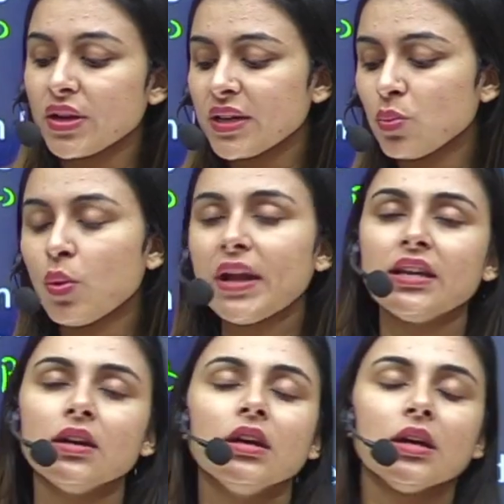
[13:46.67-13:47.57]
in one
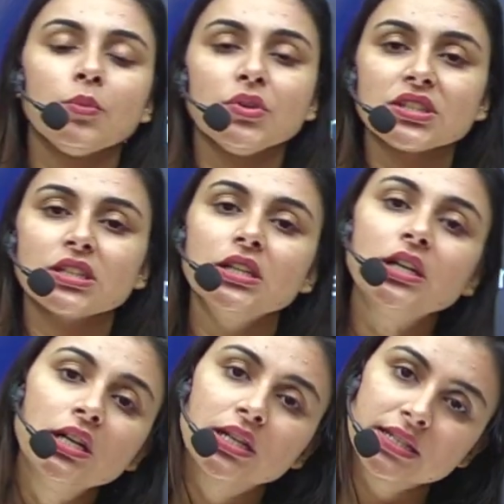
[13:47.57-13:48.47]
particular
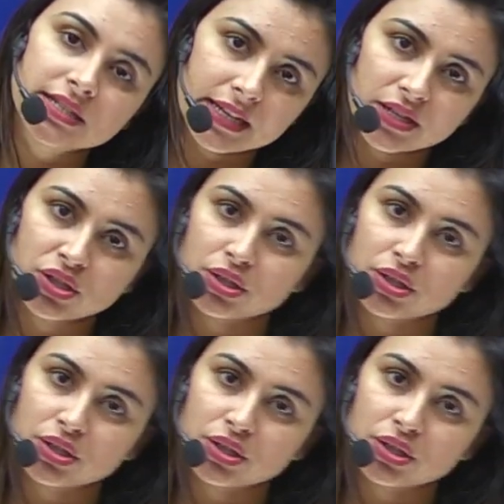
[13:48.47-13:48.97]
direction.